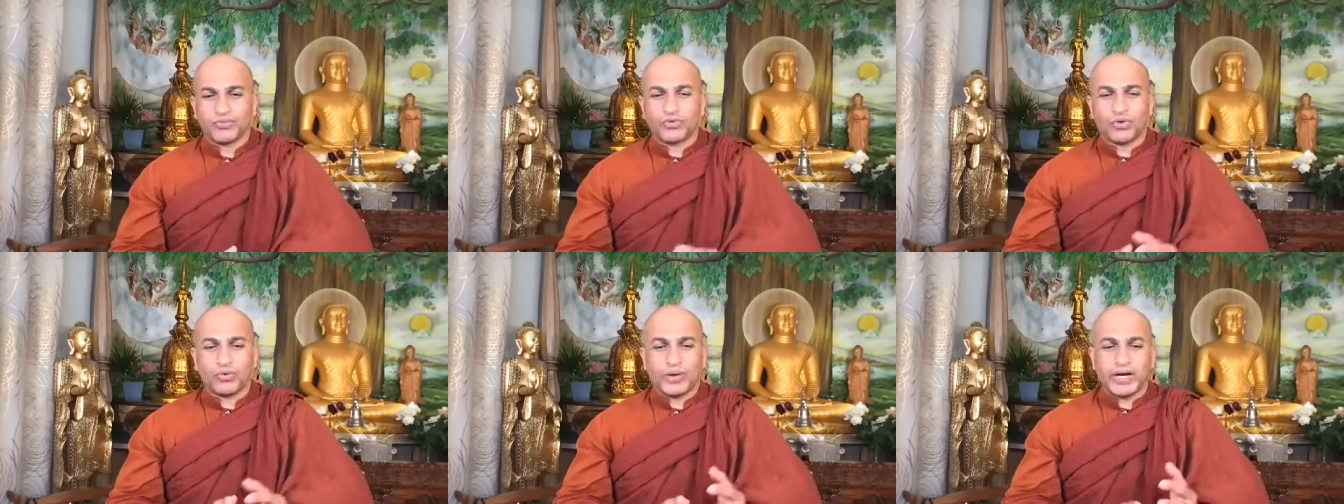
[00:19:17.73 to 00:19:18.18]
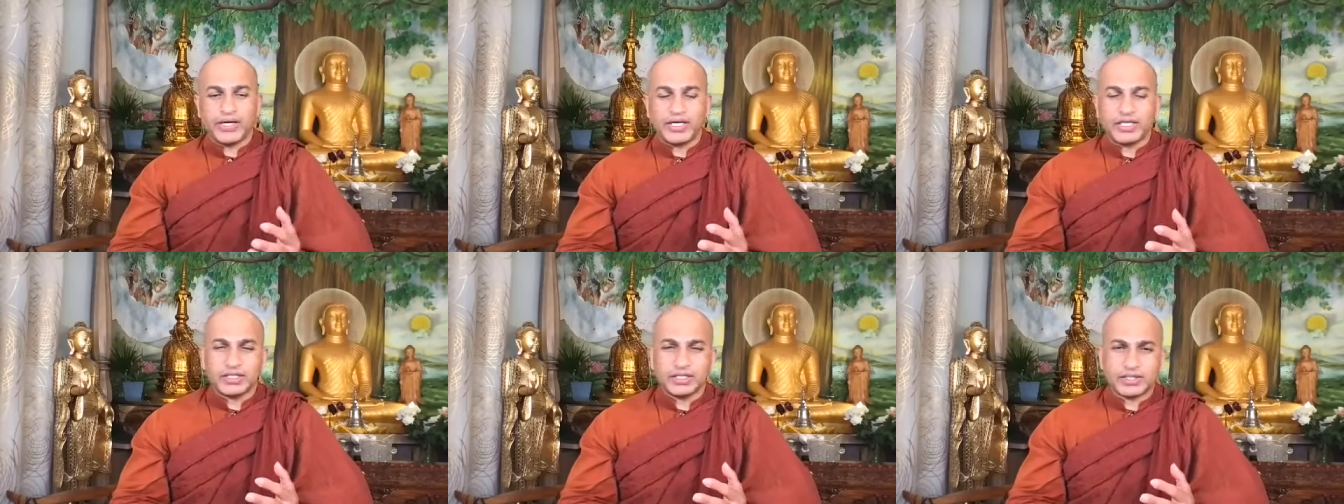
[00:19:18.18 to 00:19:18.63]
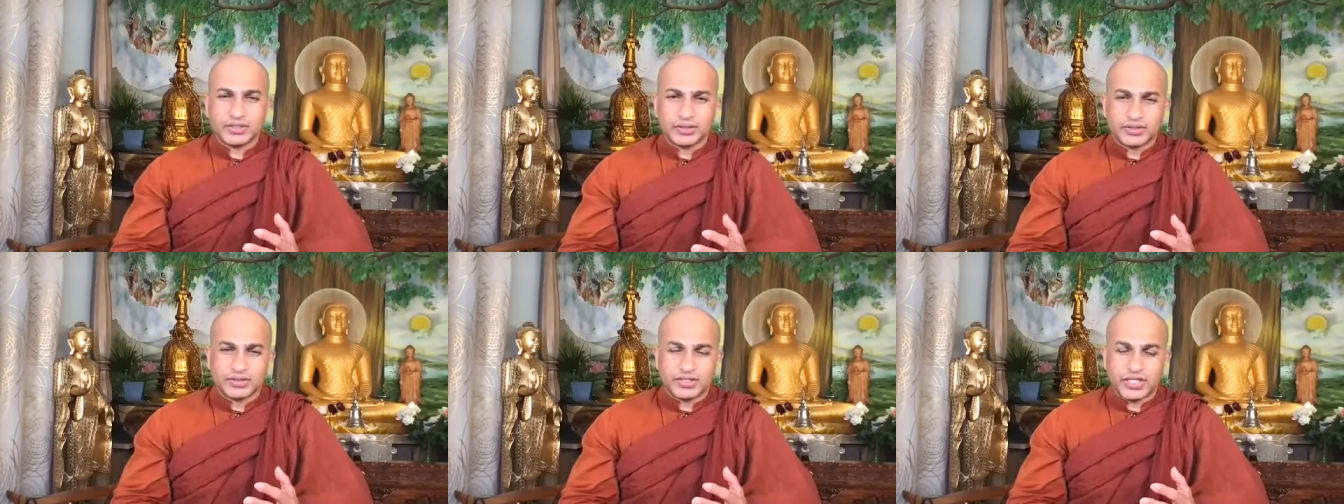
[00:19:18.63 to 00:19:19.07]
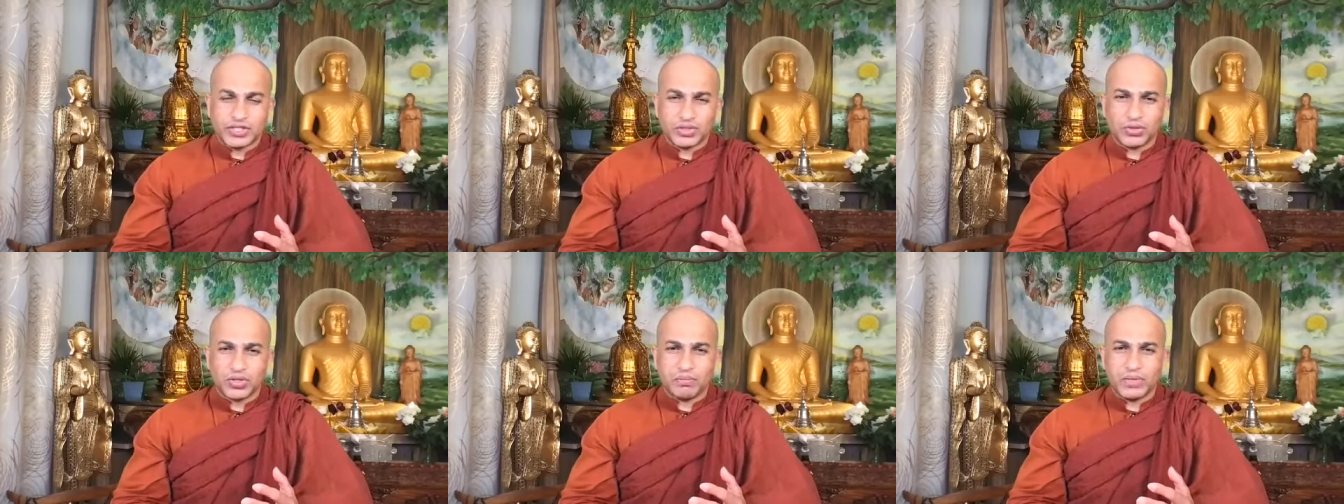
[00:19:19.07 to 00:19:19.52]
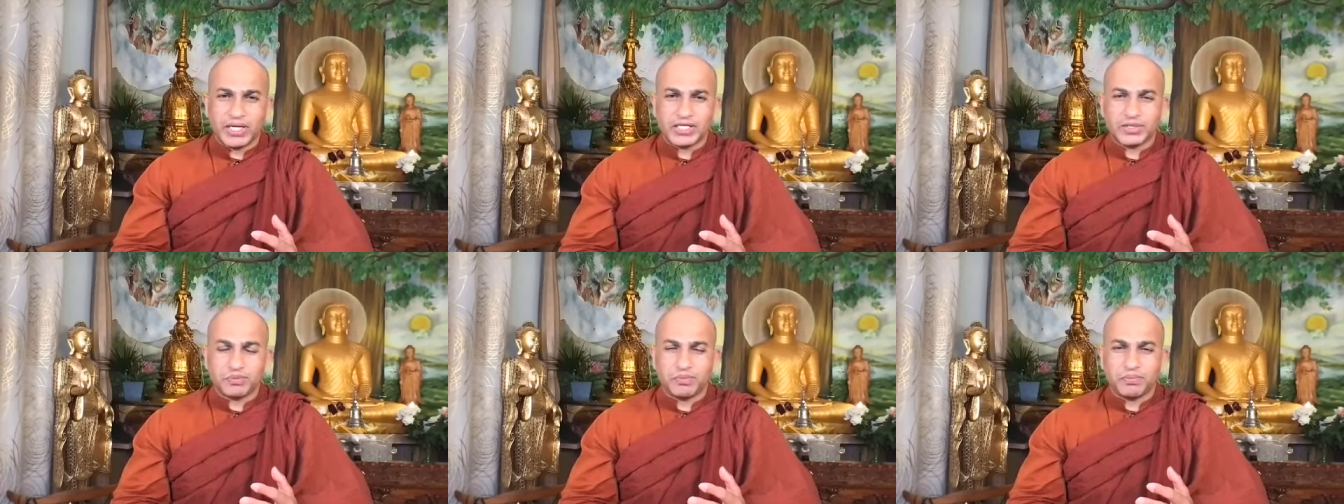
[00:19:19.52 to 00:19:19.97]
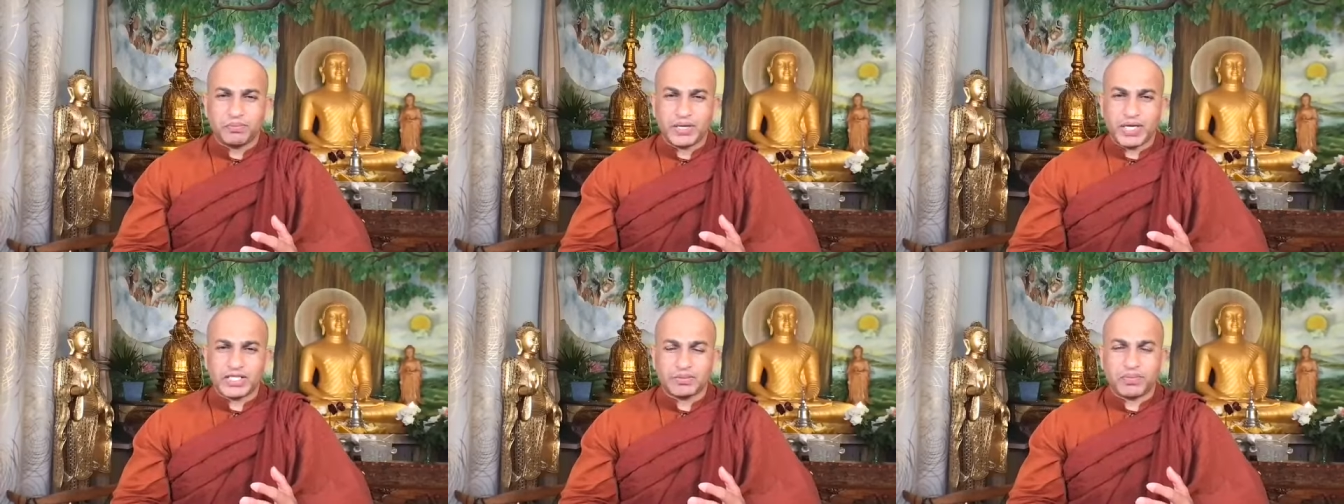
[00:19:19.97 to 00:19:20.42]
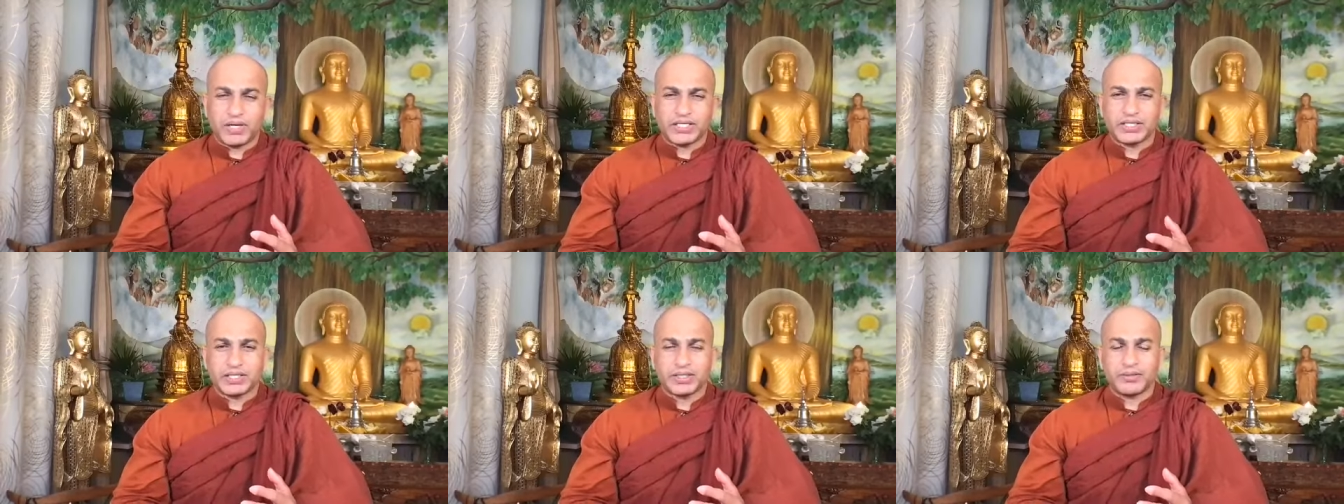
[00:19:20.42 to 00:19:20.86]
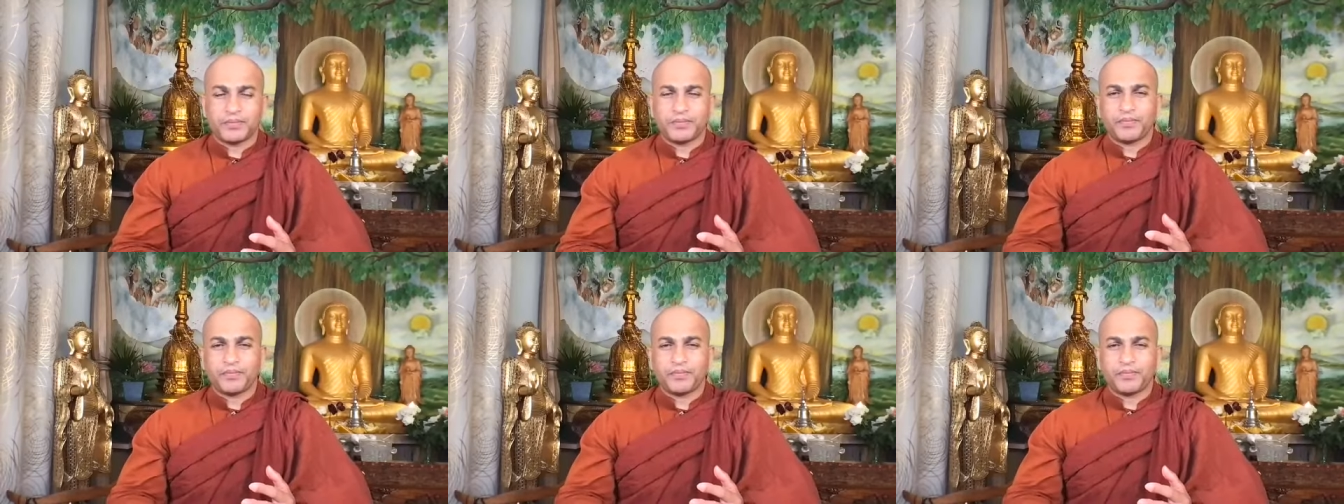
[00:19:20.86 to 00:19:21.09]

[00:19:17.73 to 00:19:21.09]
So one is sensual place, based pleasure.